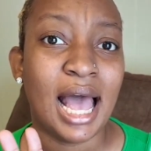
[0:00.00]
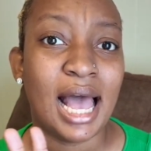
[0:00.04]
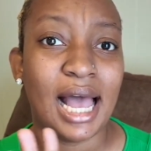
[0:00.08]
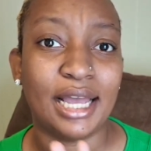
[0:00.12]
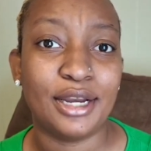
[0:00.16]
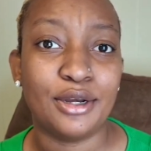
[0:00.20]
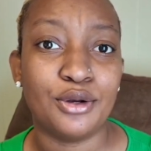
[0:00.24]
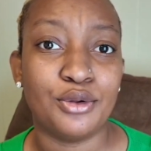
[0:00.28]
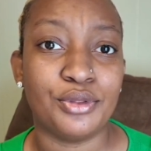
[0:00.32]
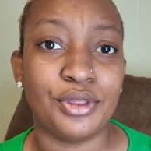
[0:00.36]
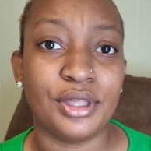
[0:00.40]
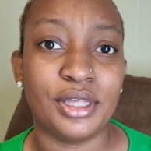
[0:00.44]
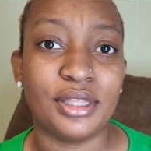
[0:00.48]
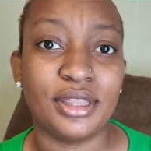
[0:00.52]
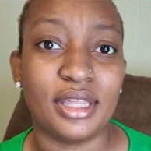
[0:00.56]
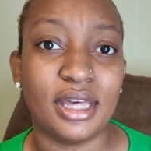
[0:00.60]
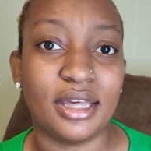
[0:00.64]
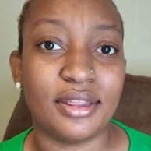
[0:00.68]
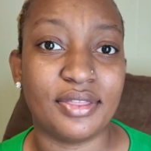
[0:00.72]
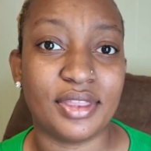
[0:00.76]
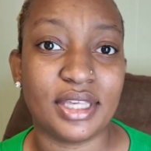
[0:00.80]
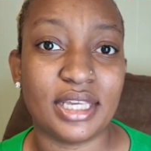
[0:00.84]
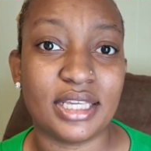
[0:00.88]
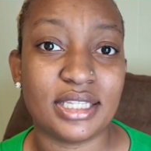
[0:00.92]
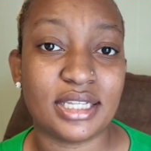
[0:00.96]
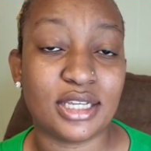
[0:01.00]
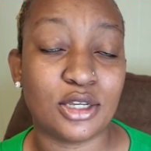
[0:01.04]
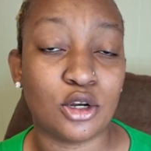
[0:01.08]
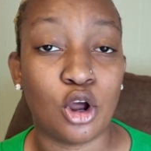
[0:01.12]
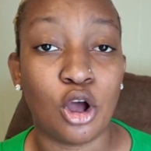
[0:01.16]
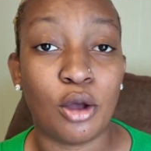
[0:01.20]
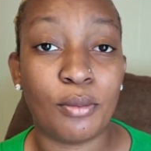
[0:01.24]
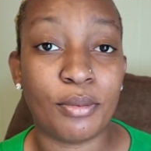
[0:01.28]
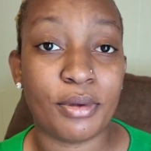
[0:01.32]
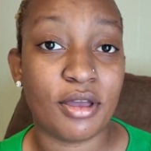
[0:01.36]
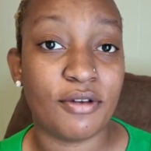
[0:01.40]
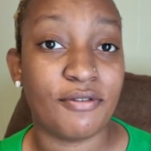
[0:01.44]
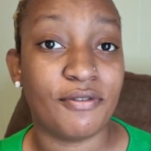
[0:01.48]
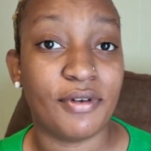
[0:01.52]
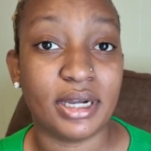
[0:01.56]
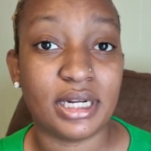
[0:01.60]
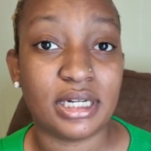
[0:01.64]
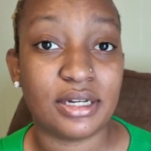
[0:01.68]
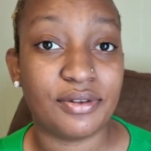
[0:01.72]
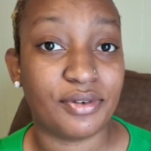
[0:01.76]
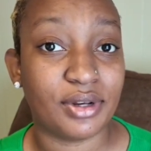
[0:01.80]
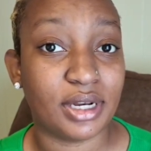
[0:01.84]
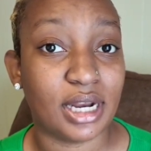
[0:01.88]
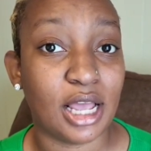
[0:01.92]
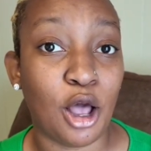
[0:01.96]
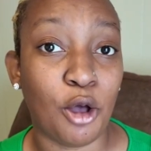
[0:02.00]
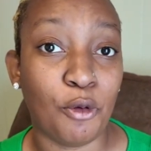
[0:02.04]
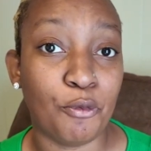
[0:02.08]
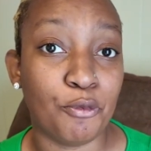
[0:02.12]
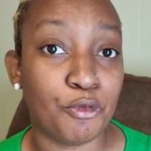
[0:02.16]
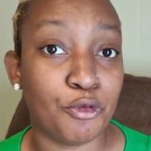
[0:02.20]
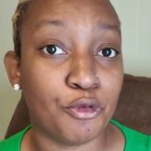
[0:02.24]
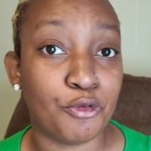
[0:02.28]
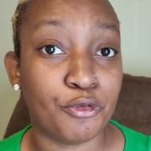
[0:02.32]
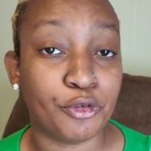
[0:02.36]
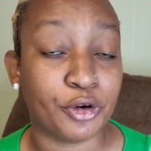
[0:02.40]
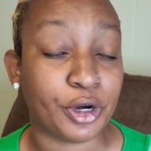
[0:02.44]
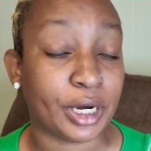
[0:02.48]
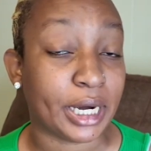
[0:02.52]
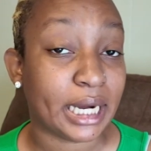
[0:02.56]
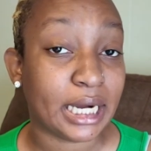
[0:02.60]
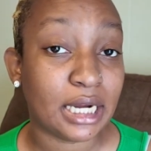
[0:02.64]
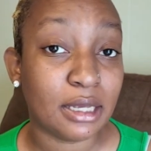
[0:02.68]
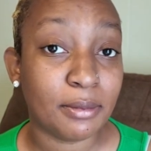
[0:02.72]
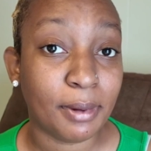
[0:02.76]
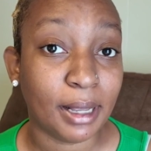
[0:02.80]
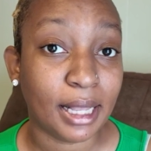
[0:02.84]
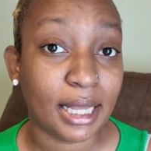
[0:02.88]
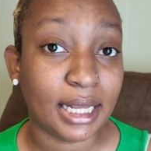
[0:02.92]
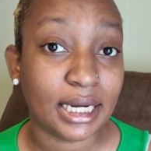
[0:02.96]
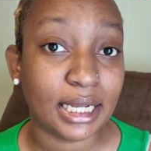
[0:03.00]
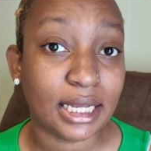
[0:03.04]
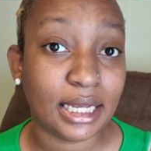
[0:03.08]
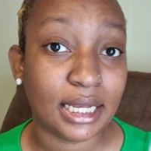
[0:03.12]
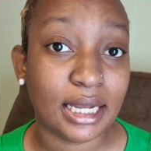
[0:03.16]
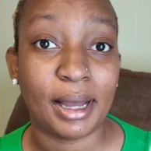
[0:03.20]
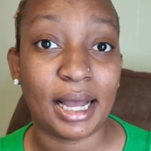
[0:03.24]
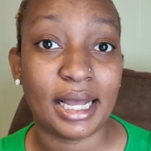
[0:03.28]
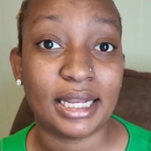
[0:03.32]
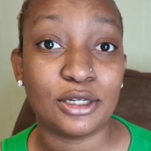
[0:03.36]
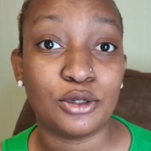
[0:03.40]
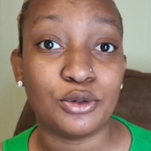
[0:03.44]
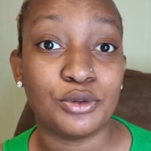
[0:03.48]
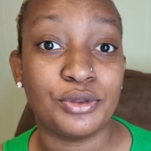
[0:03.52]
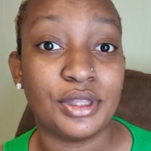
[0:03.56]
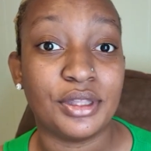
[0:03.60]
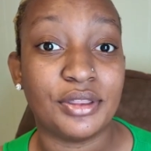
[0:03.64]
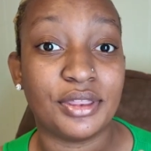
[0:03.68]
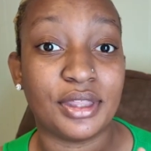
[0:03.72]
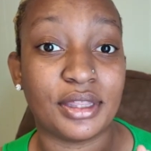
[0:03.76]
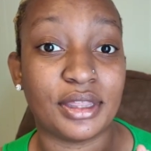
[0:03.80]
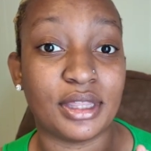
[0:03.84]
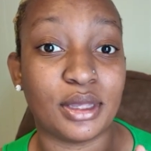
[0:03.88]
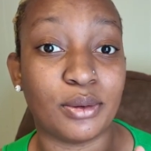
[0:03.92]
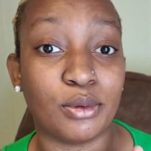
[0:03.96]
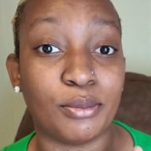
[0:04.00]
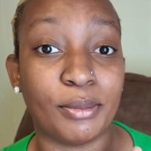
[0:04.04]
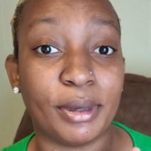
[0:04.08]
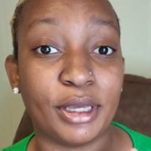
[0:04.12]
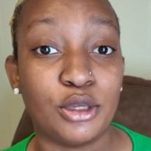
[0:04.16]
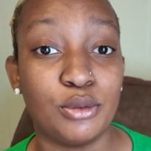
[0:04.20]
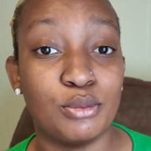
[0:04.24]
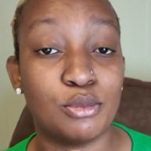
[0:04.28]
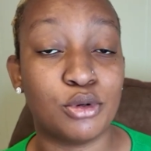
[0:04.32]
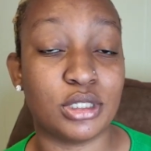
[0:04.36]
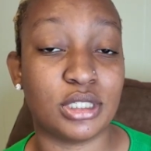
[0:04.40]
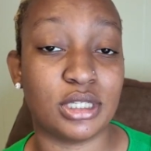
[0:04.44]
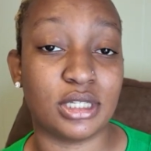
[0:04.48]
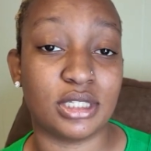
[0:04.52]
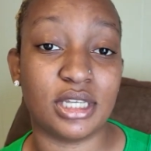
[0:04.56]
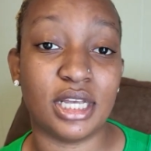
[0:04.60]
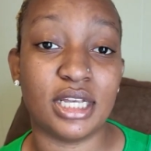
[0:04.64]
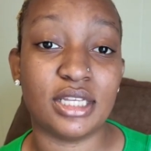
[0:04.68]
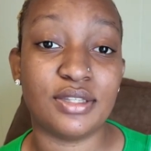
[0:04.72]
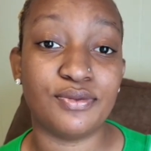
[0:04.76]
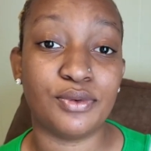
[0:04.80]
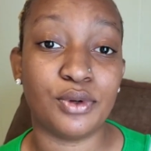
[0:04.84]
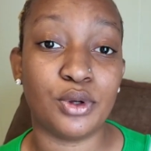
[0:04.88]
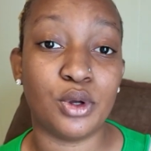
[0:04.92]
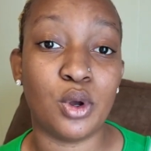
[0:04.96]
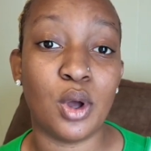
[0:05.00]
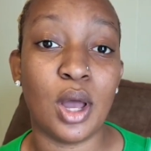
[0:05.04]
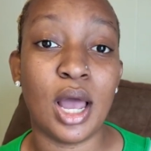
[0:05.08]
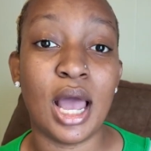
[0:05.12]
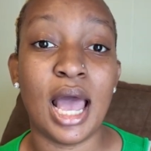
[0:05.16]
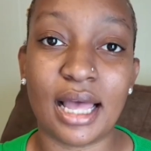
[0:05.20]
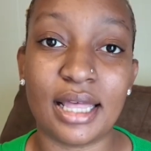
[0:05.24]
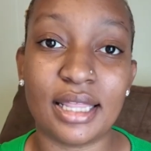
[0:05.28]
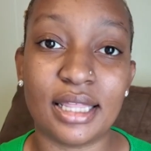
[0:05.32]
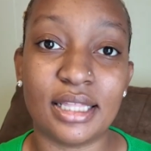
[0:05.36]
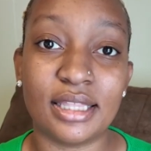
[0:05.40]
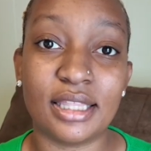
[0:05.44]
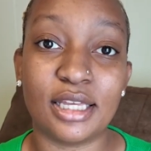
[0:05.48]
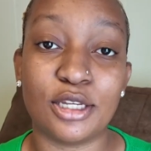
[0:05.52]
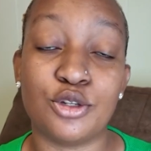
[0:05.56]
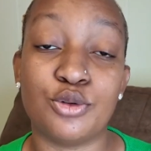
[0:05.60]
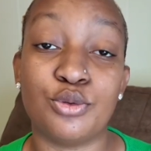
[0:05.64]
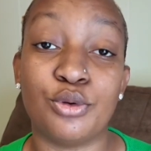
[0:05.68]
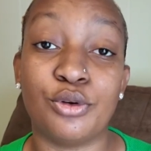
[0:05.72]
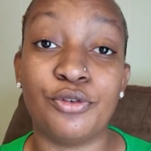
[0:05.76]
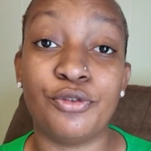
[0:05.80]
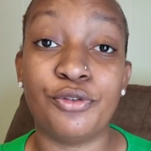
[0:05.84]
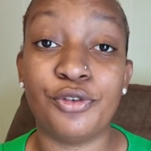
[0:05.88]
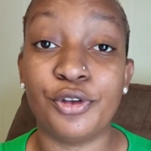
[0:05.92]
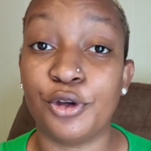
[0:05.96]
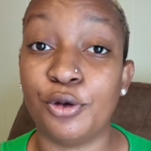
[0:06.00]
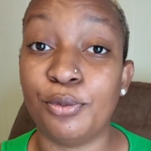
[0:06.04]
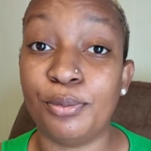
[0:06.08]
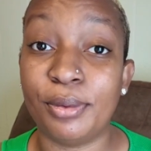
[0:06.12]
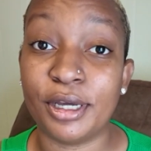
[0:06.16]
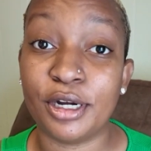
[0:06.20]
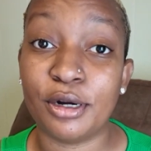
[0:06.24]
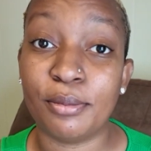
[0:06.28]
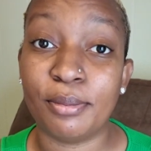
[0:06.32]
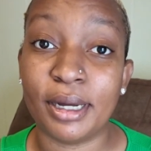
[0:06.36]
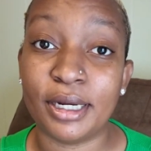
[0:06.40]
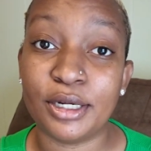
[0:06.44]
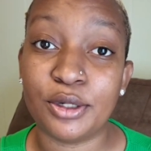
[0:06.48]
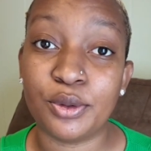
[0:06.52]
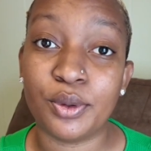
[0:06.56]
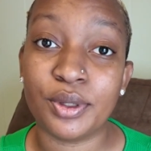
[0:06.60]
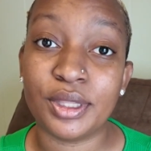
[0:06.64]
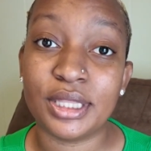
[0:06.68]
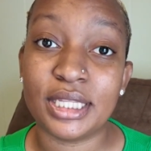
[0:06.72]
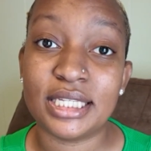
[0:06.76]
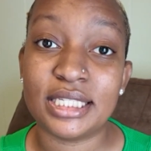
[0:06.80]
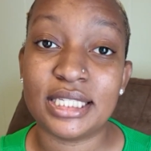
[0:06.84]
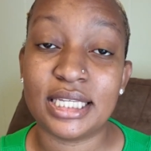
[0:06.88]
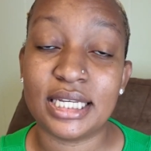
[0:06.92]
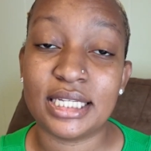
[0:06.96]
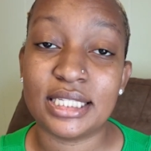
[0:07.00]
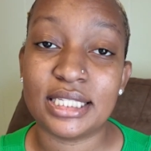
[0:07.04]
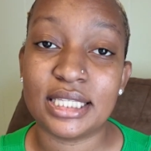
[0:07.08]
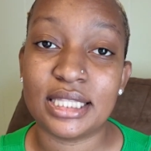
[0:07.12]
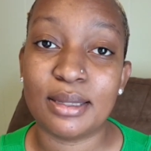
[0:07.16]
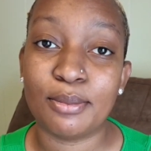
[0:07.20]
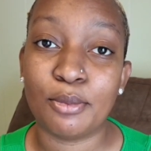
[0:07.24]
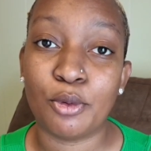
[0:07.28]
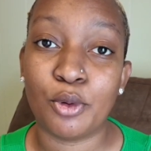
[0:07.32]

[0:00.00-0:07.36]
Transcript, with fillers: I do think that these can all be effective and helpful for anybody. I do think that they will make you more successful. I think that you will feel better by doing these things in the